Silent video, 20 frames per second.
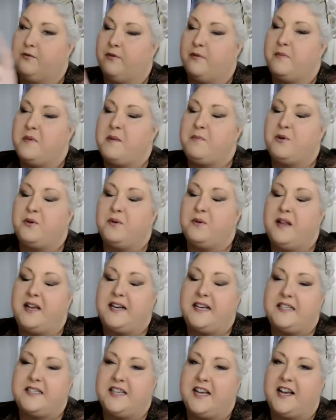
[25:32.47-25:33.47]
Remember,
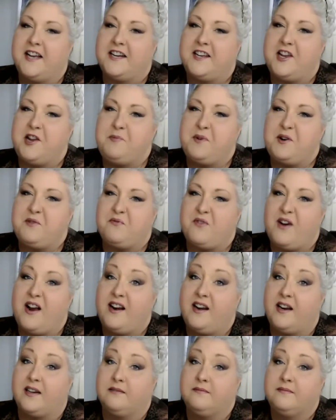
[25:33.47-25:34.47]
like I said, keep it in
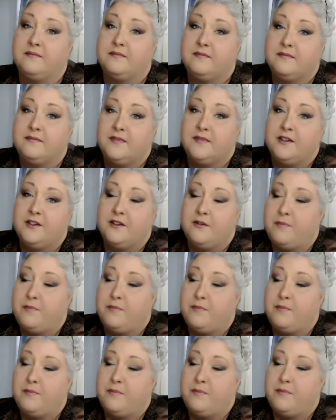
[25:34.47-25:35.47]
writing,
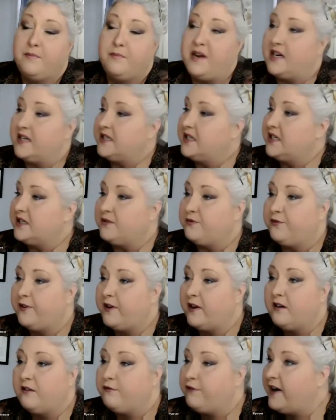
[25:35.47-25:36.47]
because it's
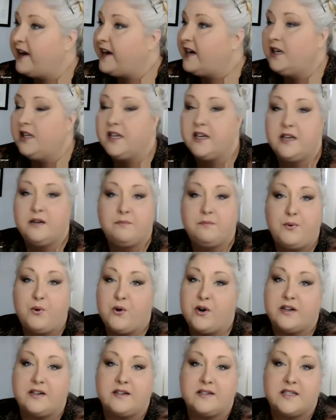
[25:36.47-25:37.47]
vitally
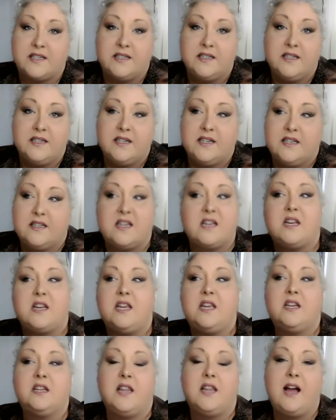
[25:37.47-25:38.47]
important that
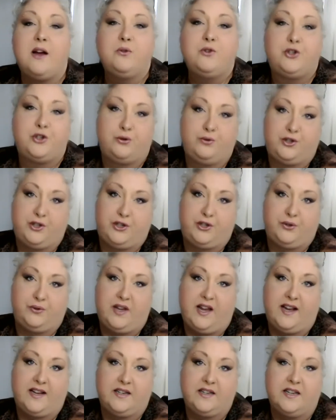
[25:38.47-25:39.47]
he allowed you to do
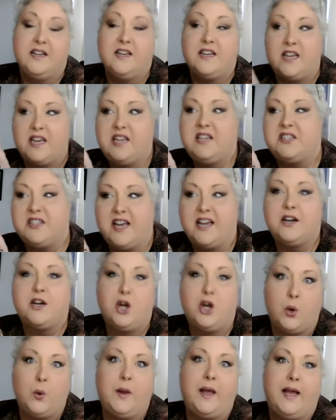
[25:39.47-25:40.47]
that. He said,
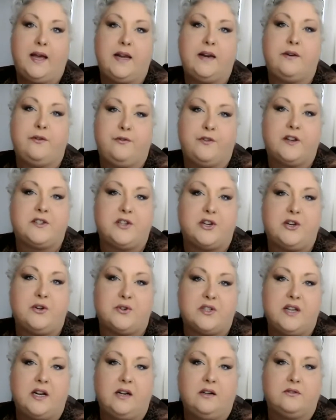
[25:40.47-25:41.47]
go ahead and fix it
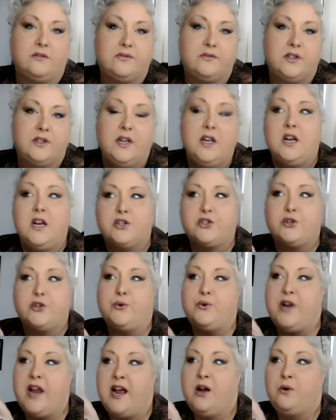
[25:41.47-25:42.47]
yourself.
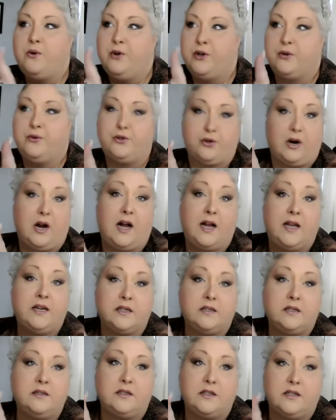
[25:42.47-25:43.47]
So now you
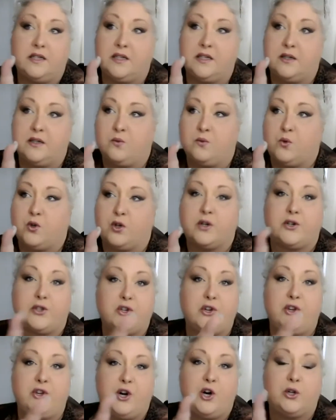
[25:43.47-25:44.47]
tried and it didn't work.
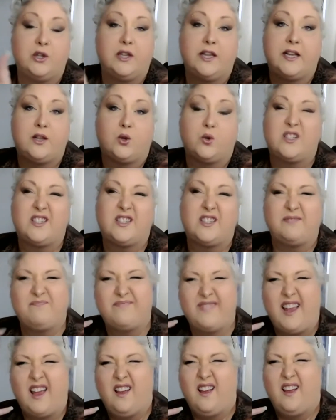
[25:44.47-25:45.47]
So you call the landlord and said,